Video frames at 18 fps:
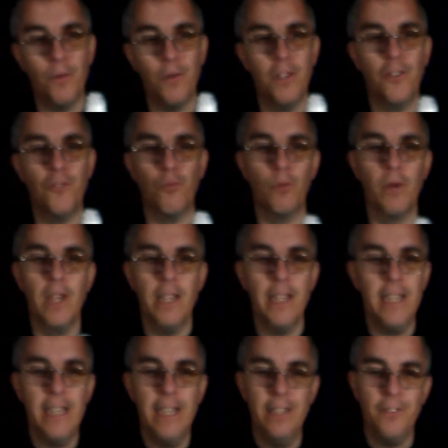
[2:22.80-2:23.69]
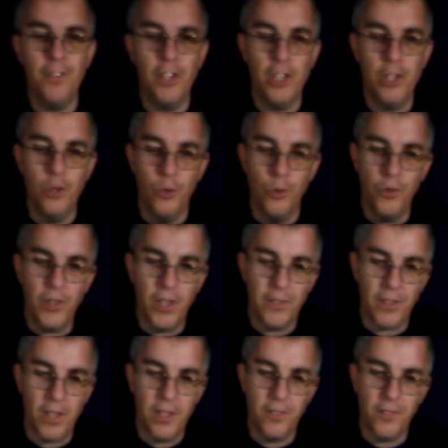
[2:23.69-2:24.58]
it's really easy to use,
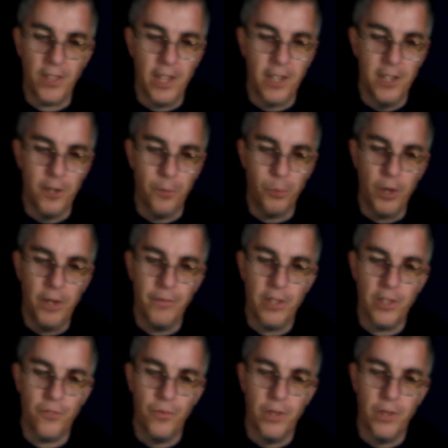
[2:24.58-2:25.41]
as I said in the previous